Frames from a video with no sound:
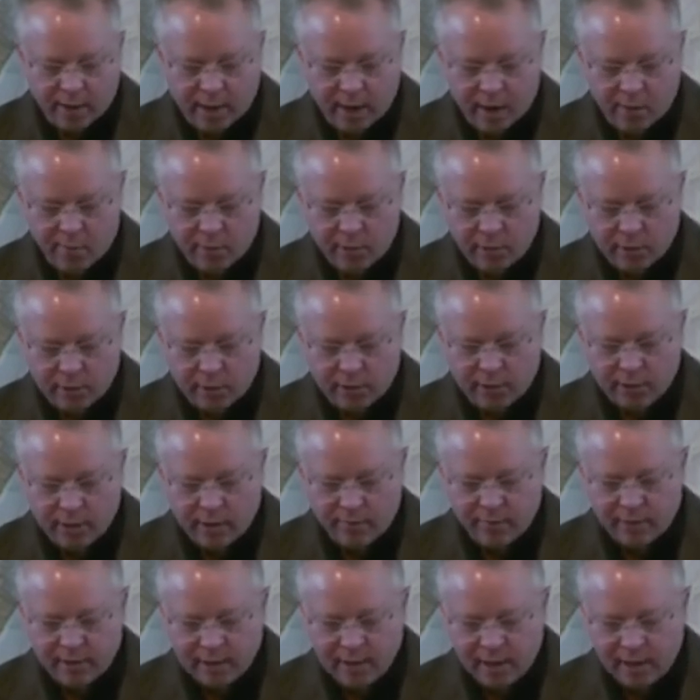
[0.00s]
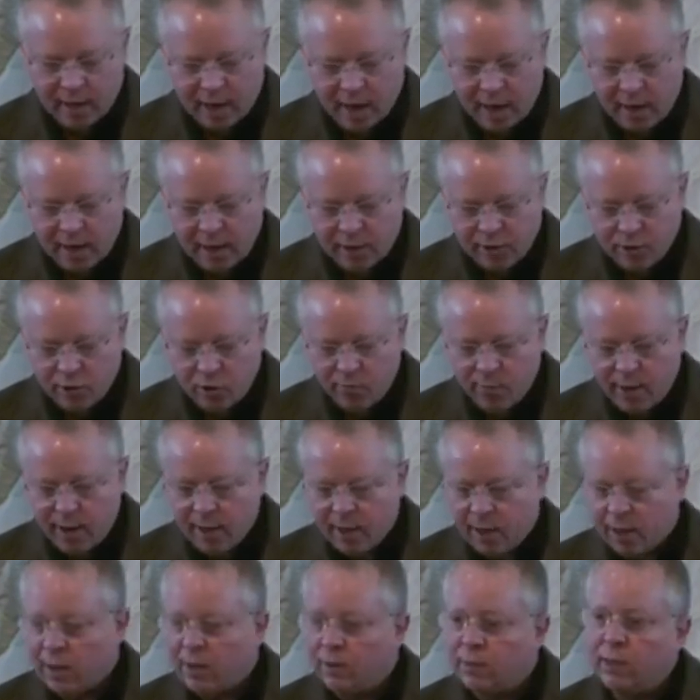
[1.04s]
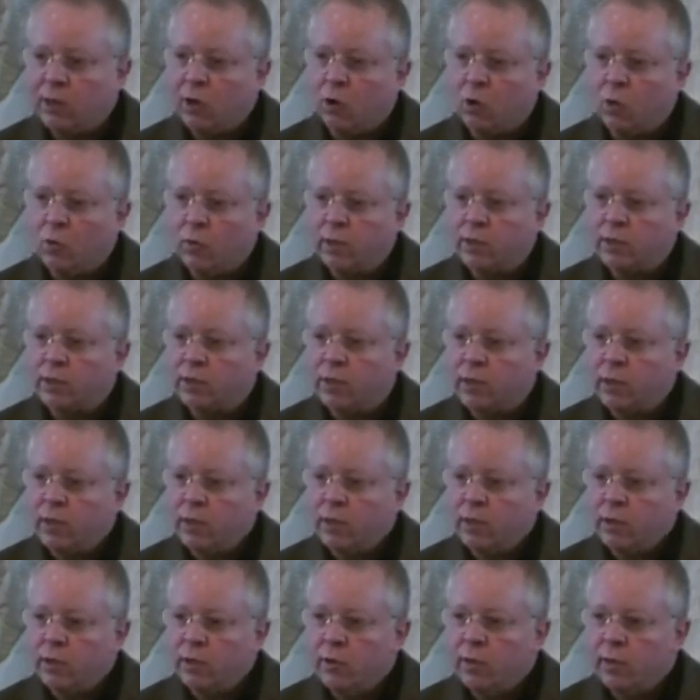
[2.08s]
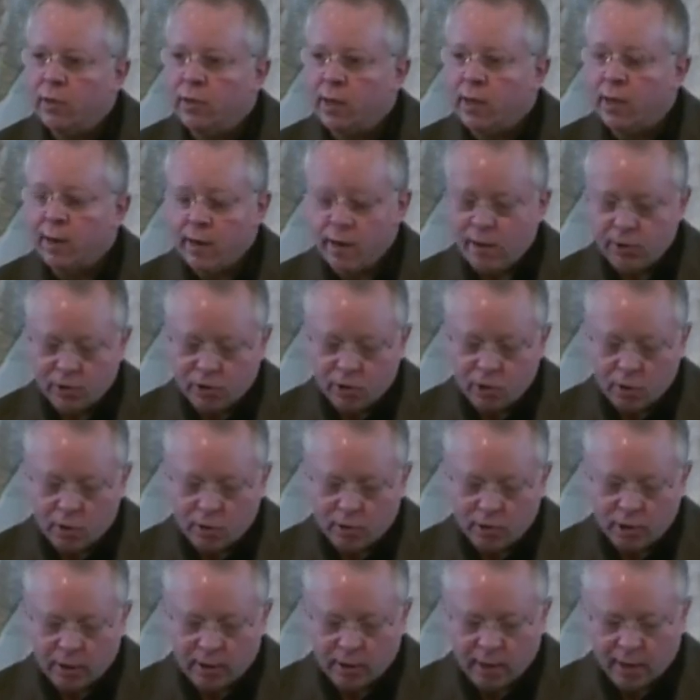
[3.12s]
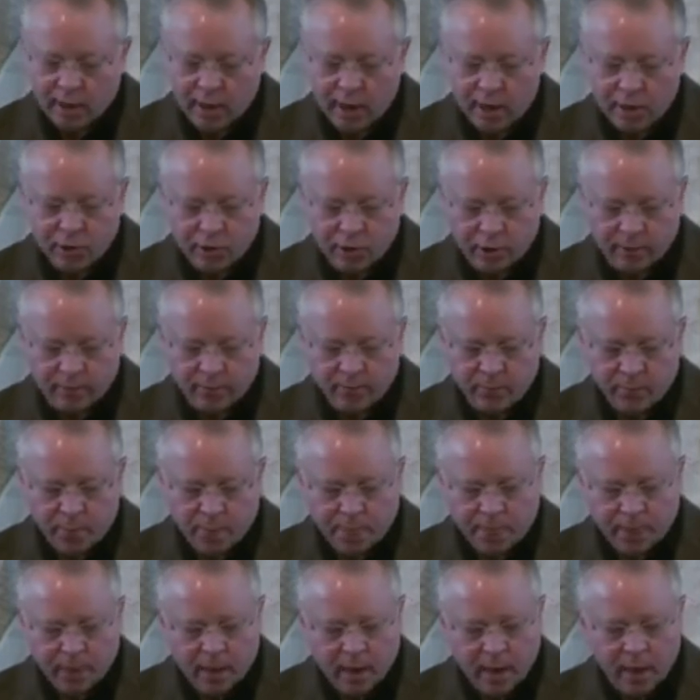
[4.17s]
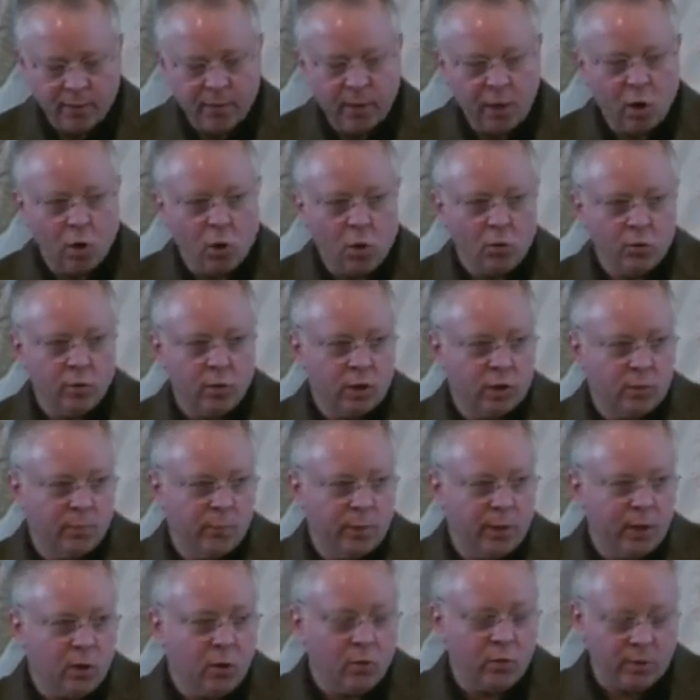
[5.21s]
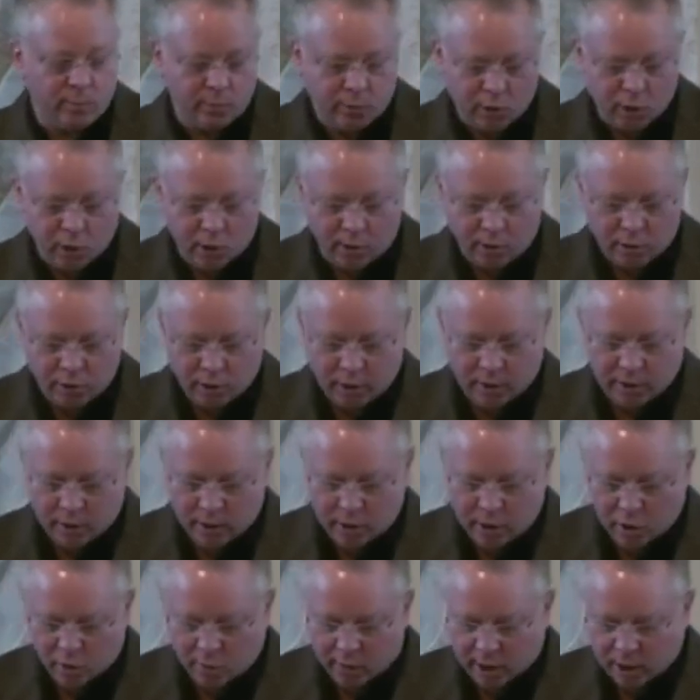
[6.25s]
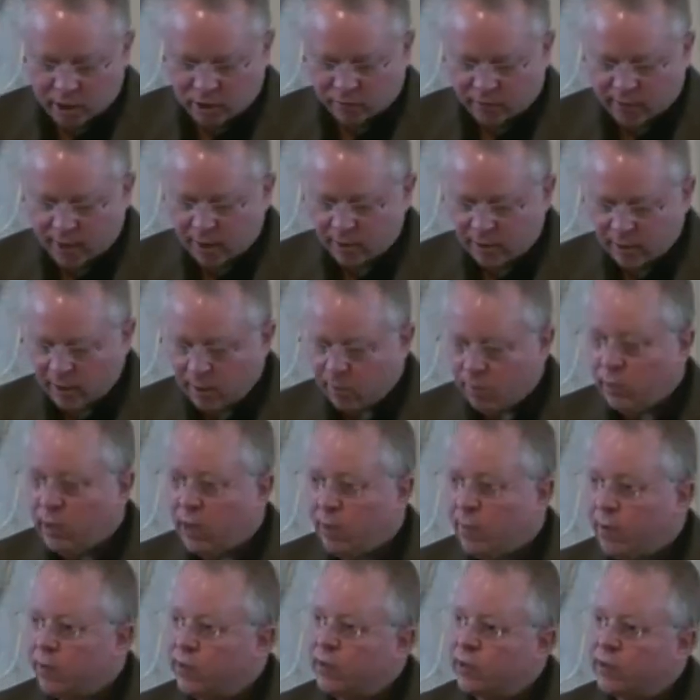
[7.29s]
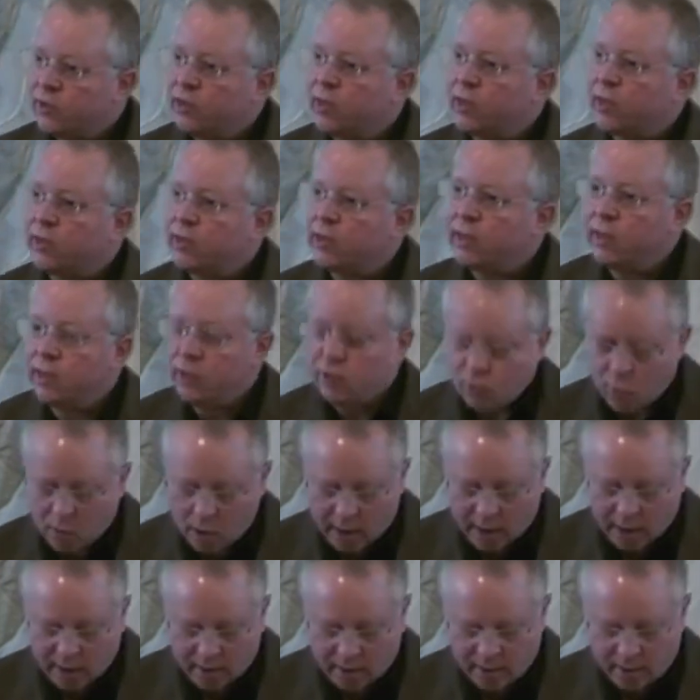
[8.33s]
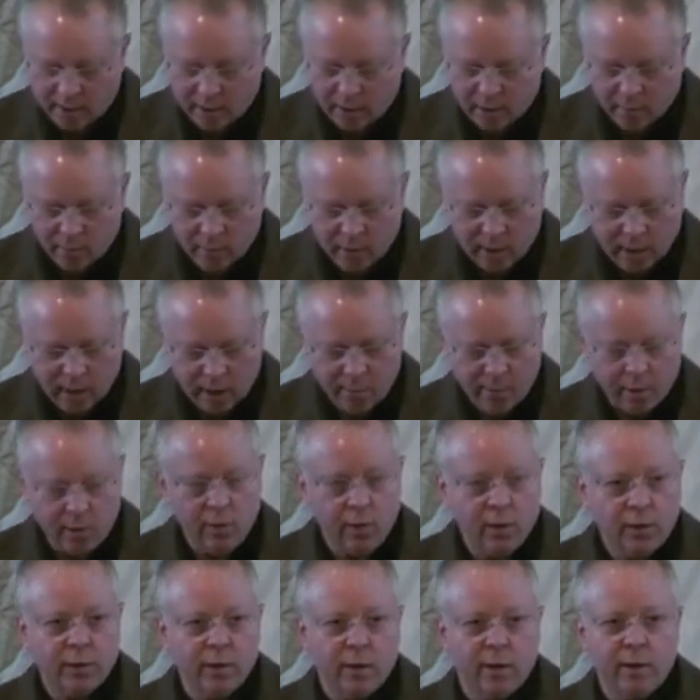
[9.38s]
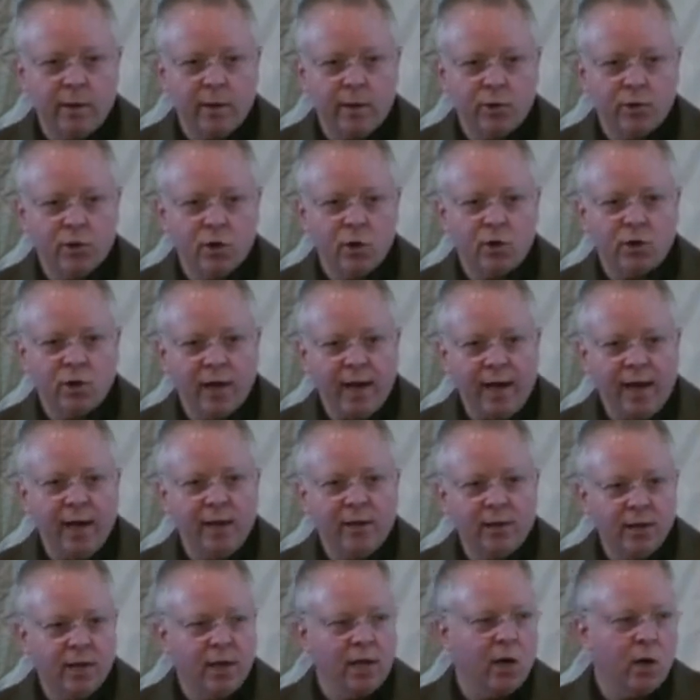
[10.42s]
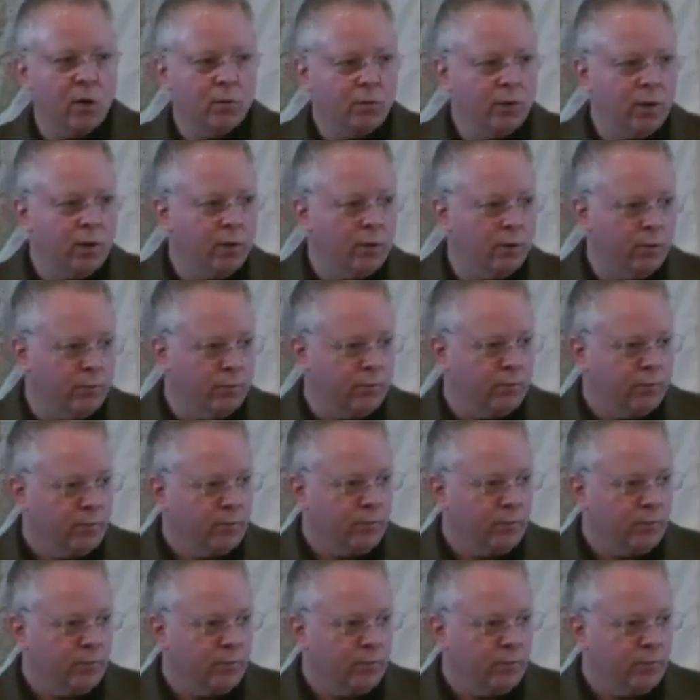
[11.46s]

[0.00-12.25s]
That was in 1782, making it the oldest Unitarian church in the nation. And the oldest Pilgrim church in the U.S., founded in Plymouth in 1620, became a Unitarian church in 1802.